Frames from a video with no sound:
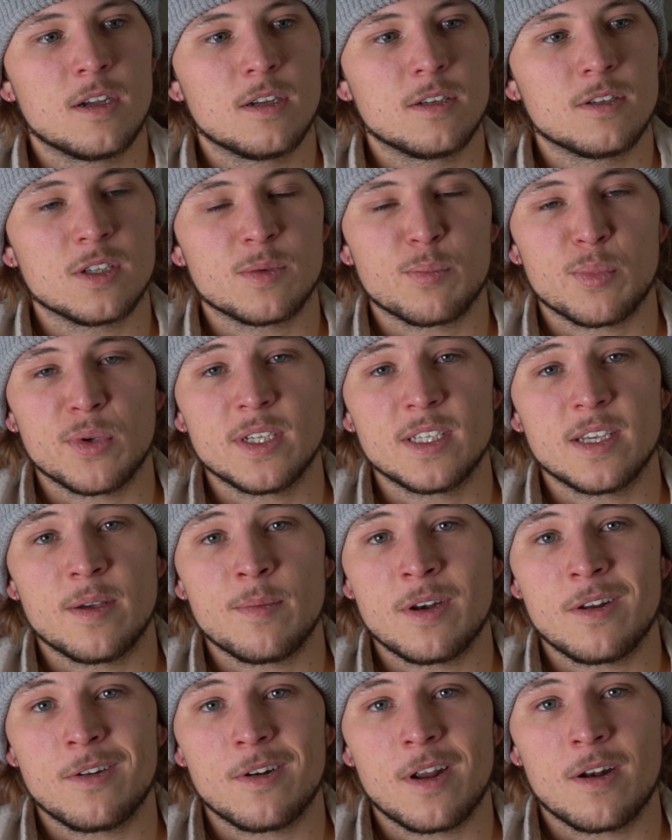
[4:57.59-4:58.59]
just please let
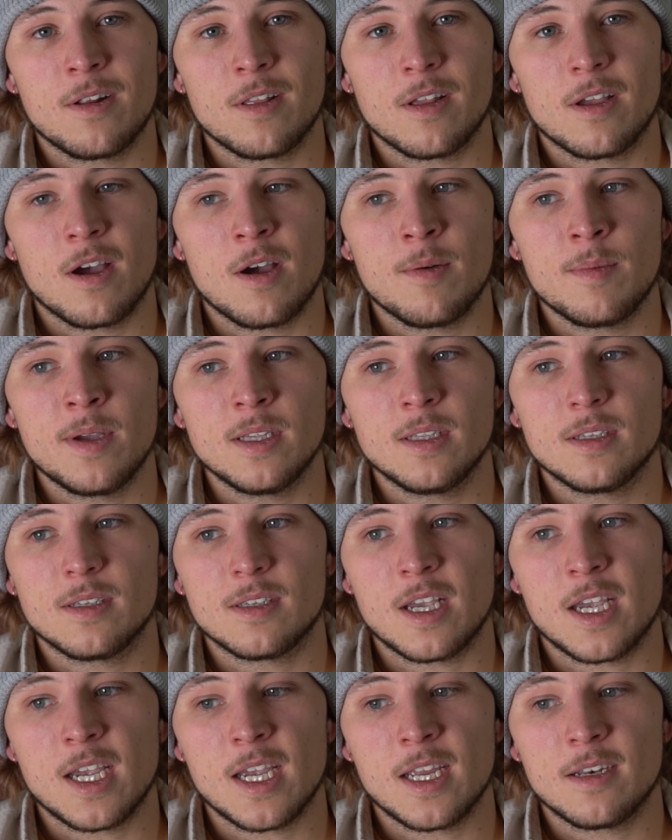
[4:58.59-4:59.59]
me know down in the comments,
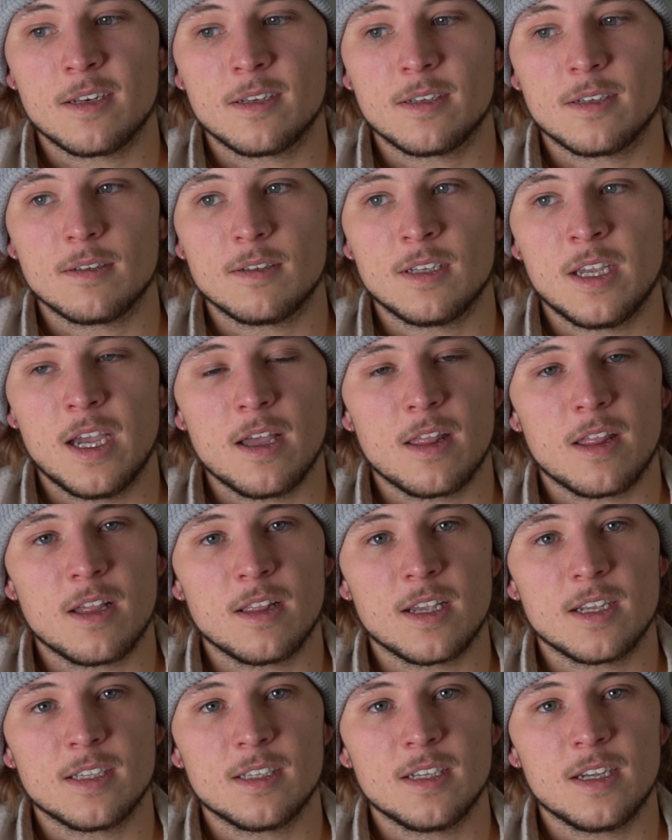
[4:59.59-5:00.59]
and yeah, I think
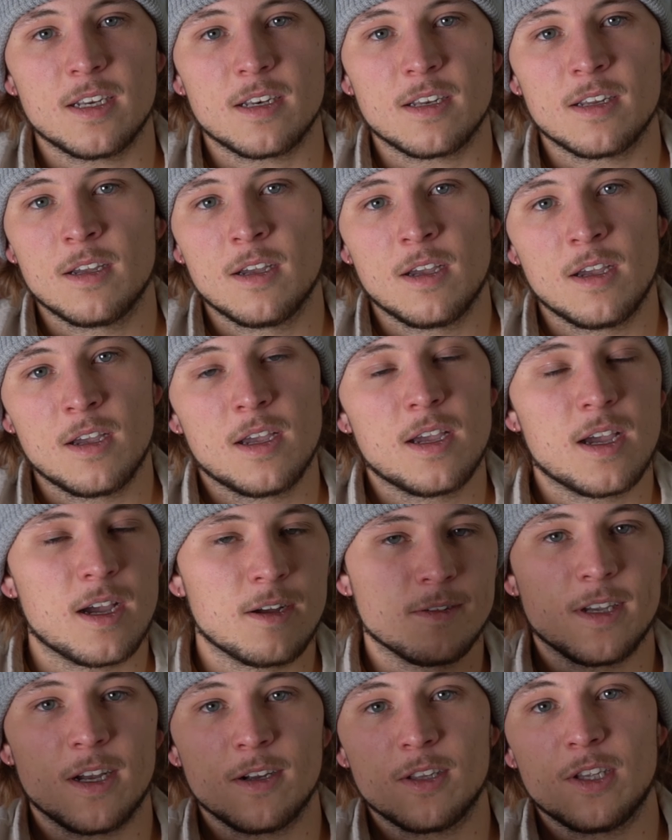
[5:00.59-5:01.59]
that's it. I'll
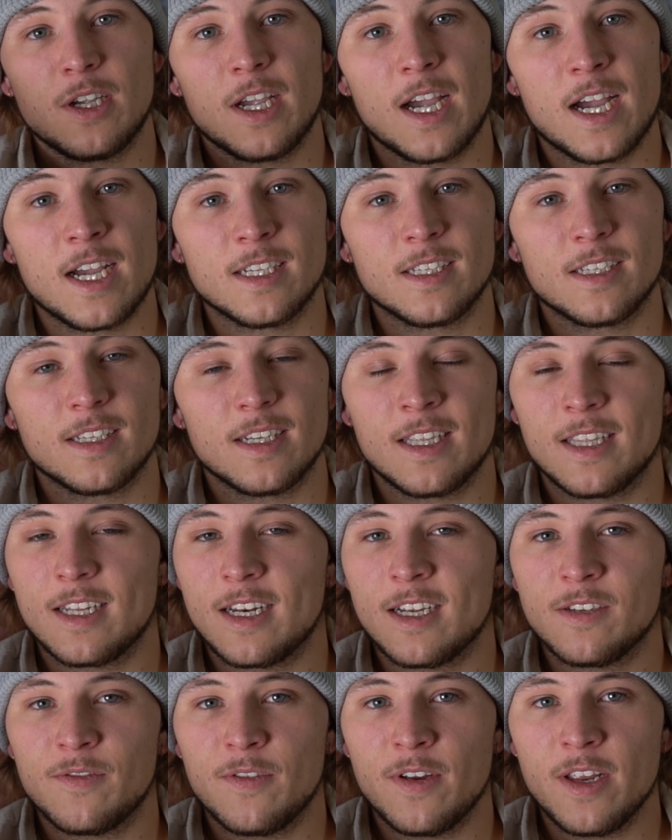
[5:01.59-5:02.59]
talk to you guys in the
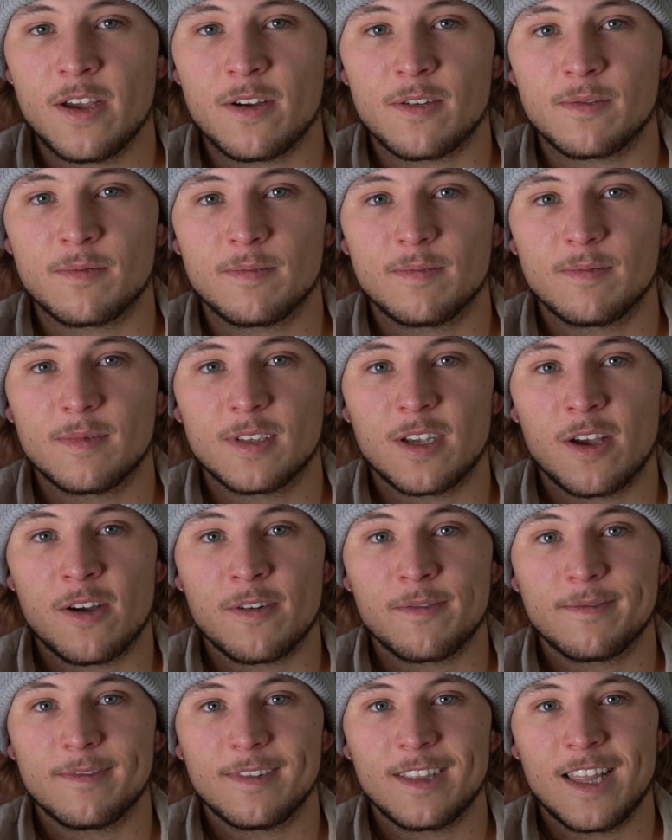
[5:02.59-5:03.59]
next video.
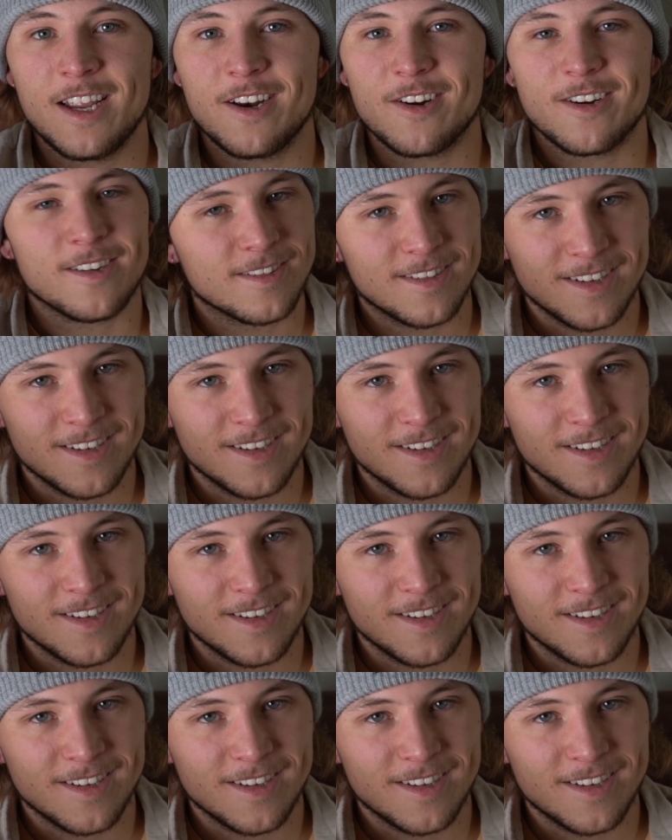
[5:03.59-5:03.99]
So, later.